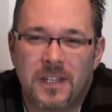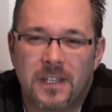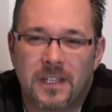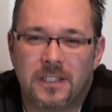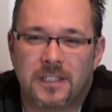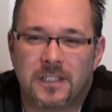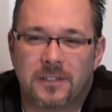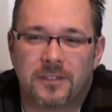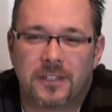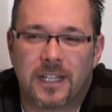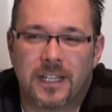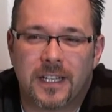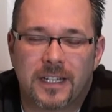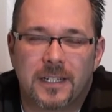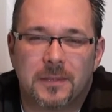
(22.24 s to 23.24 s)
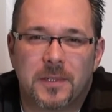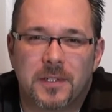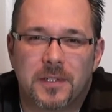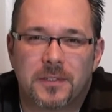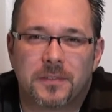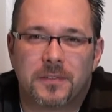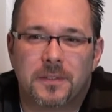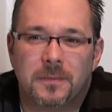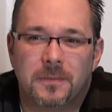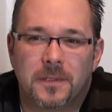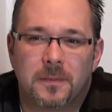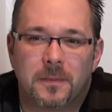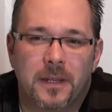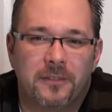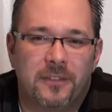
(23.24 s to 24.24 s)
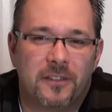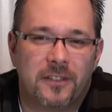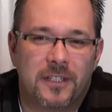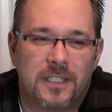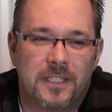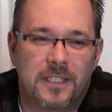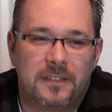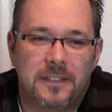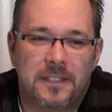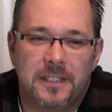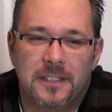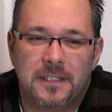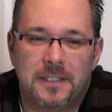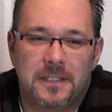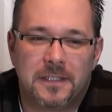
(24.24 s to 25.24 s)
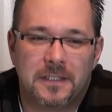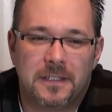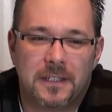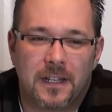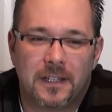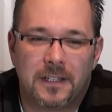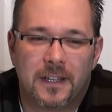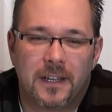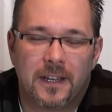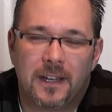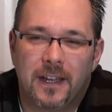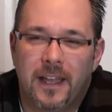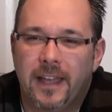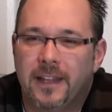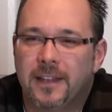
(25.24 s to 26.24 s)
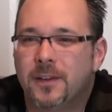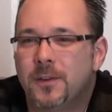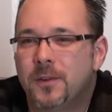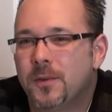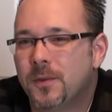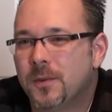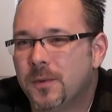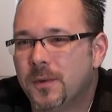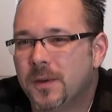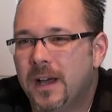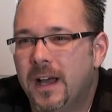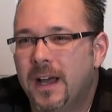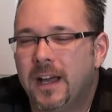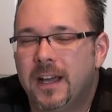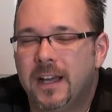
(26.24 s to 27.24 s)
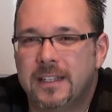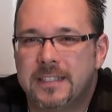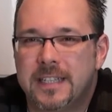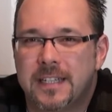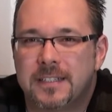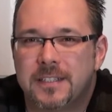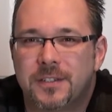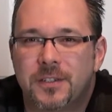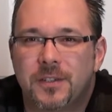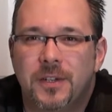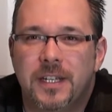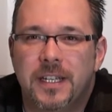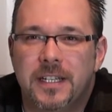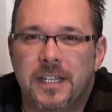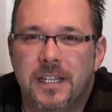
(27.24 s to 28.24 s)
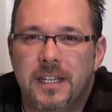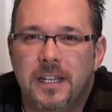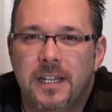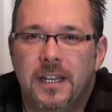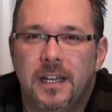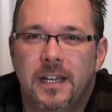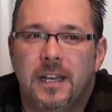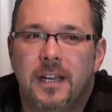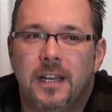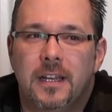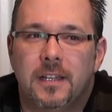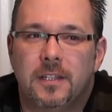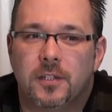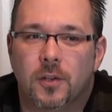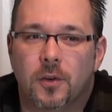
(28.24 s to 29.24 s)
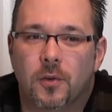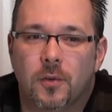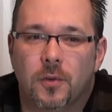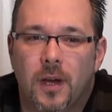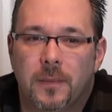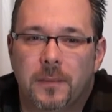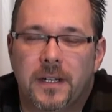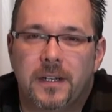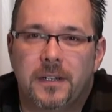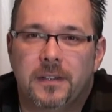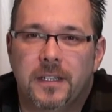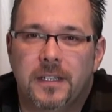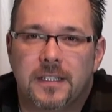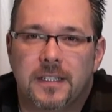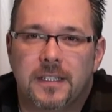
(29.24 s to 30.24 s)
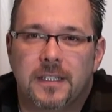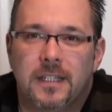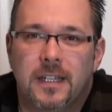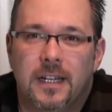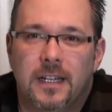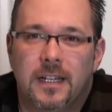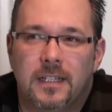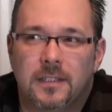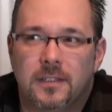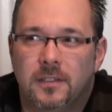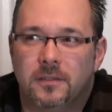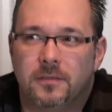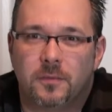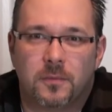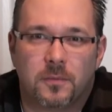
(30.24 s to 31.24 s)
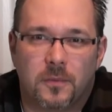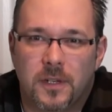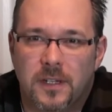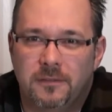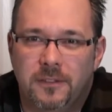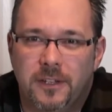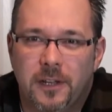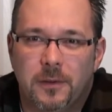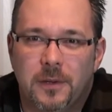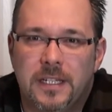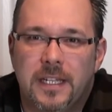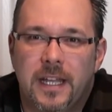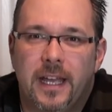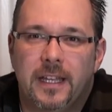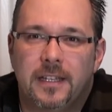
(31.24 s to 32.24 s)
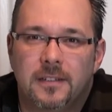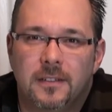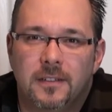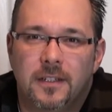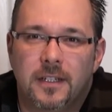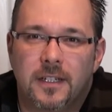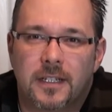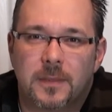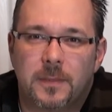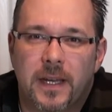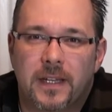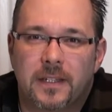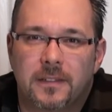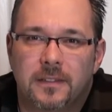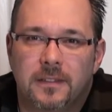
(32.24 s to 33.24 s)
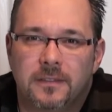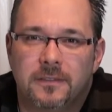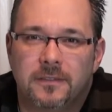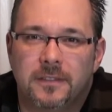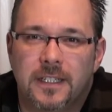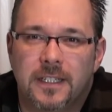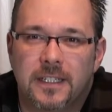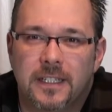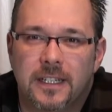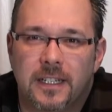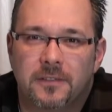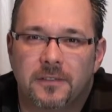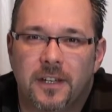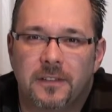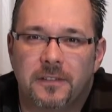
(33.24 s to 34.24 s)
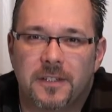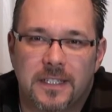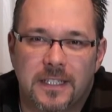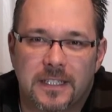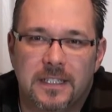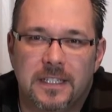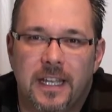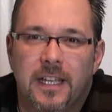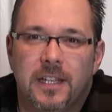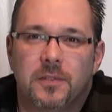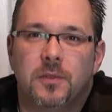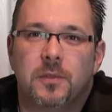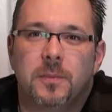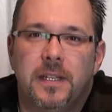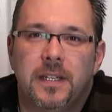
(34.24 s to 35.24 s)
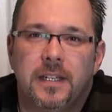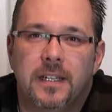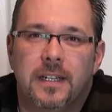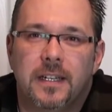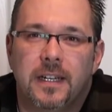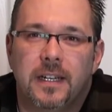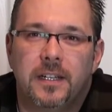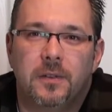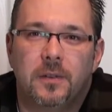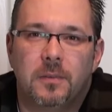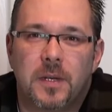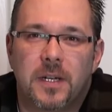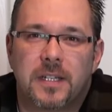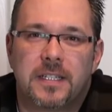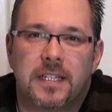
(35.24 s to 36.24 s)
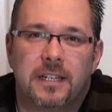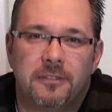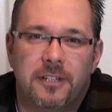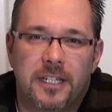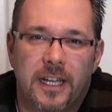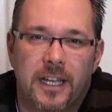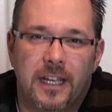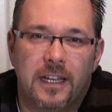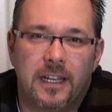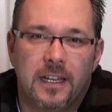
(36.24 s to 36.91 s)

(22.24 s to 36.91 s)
Just different collectibles from some of my favorite series, Zelda, Halo, Assassin's Creed. So I'm going to do these in sort of one video a day, so you can expect sort of the next 5 or 6 days will be a new unboxing every day.